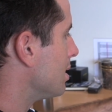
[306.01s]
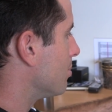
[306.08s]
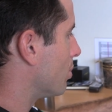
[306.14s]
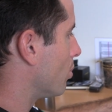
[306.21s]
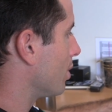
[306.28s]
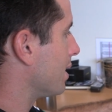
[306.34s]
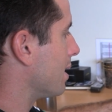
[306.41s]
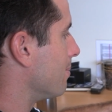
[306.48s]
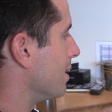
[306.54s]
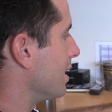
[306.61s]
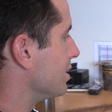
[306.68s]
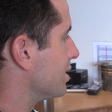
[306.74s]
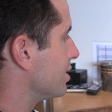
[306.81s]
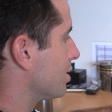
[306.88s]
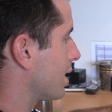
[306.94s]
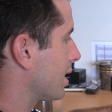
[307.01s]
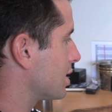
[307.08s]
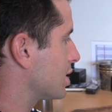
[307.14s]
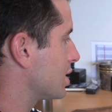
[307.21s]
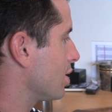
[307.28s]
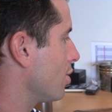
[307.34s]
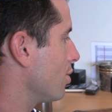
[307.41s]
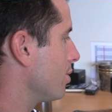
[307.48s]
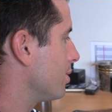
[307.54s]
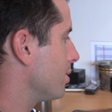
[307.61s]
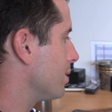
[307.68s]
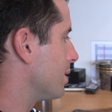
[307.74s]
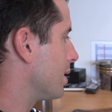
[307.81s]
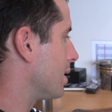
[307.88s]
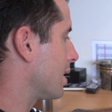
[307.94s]
But what that means is I can slow
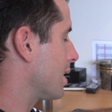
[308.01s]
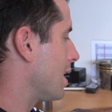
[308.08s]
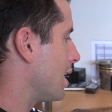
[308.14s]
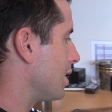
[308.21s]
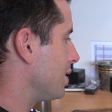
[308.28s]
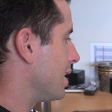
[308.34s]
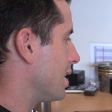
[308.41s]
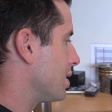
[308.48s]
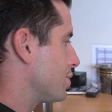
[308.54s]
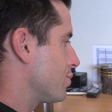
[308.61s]
the car down,